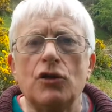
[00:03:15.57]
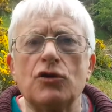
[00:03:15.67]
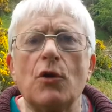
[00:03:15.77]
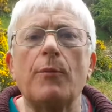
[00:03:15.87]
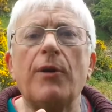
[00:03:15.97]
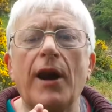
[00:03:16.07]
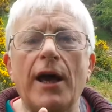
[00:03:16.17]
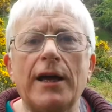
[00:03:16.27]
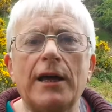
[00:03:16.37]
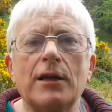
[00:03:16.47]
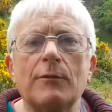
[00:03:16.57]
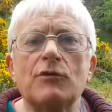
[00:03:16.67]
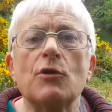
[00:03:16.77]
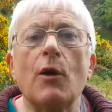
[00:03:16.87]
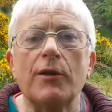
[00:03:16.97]
to applying them
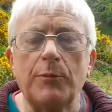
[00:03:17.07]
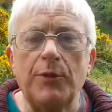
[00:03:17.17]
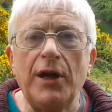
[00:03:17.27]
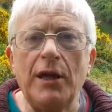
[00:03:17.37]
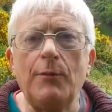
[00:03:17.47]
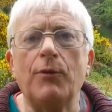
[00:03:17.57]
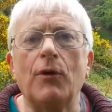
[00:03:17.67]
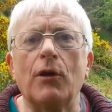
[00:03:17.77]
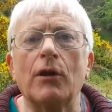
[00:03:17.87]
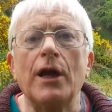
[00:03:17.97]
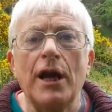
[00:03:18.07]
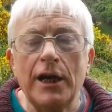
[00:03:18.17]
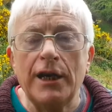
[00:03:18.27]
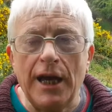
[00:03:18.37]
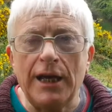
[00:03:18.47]
to other people.
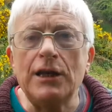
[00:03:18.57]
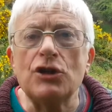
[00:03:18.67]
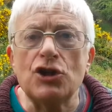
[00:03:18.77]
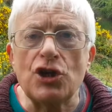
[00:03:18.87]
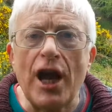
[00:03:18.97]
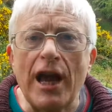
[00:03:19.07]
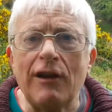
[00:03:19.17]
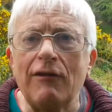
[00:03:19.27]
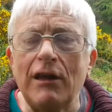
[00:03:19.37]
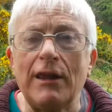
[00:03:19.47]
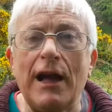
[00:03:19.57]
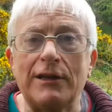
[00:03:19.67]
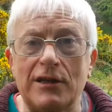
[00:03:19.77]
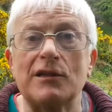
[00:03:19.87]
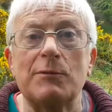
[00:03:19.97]
Again, sharing
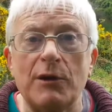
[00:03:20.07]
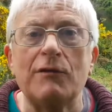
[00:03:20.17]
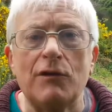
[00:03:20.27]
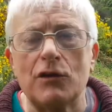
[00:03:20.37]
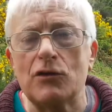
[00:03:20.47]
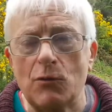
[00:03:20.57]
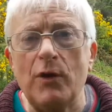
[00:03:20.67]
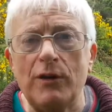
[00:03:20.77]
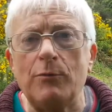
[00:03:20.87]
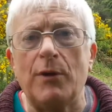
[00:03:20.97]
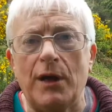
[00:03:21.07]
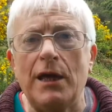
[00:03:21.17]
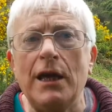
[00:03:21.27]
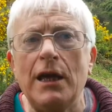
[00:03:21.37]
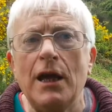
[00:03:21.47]
that experience with
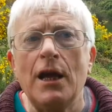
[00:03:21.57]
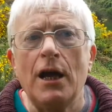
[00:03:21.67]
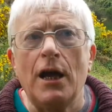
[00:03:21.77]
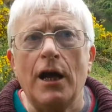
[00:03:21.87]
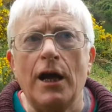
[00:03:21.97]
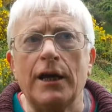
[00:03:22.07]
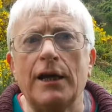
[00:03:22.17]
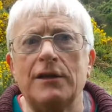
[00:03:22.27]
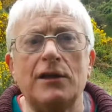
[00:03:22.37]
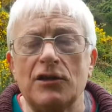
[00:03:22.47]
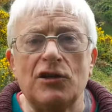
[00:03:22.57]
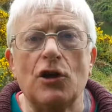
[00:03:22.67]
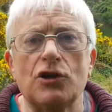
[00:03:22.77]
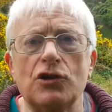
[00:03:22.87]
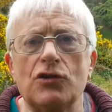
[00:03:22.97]
me and getting
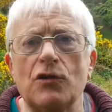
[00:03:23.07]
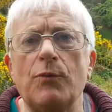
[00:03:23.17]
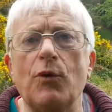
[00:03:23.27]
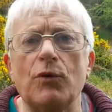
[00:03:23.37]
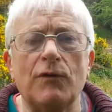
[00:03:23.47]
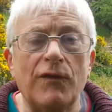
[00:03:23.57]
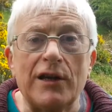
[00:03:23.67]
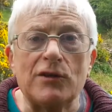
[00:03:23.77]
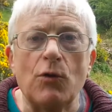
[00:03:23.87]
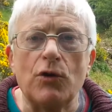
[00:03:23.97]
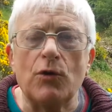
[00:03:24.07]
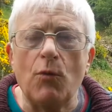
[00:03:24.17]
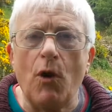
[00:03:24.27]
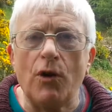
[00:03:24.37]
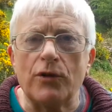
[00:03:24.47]
discussion and support if that's what you
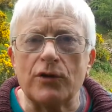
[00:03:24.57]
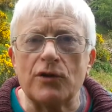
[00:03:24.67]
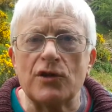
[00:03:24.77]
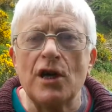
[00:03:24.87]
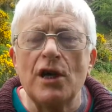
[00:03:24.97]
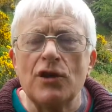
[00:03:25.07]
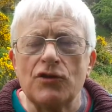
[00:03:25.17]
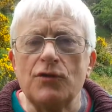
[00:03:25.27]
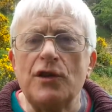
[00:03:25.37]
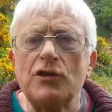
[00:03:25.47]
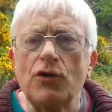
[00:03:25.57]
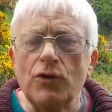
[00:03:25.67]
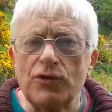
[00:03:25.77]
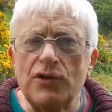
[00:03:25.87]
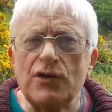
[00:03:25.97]
want. So these
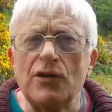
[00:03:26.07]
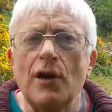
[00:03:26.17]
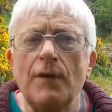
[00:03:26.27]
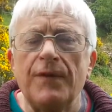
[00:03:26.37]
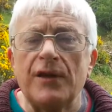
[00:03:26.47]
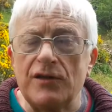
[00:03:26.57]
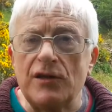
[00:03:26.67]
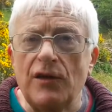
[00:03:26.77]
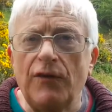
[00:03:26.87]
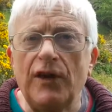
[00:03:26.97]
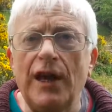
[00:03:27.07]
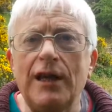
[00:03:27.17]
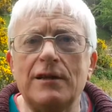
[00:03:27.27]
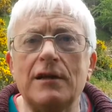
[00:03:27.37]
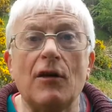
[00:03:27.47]
courses are
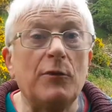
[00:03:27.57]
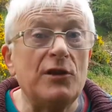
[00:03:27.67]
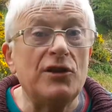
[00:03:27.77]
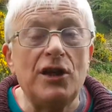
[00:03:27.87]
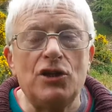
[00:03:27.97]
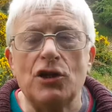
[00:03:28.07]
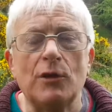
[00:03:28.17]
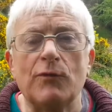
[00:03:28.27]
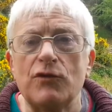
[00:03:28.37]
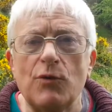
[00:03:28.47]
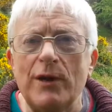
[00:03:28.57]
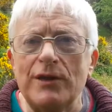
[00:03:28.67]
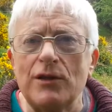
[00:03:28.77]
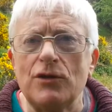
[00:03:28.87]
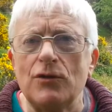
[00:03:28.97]
certificated. I've been teaching them for
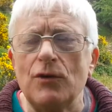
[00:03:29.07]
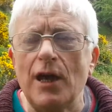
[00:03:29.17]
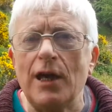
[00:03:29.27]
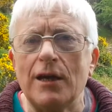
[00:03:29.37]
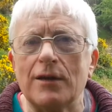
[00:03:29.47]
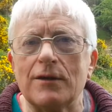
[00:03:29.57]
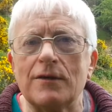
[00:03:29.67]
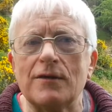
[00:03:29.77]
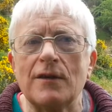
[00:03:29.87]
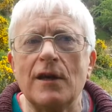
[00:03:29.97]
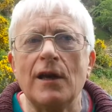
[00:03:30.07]
22 years.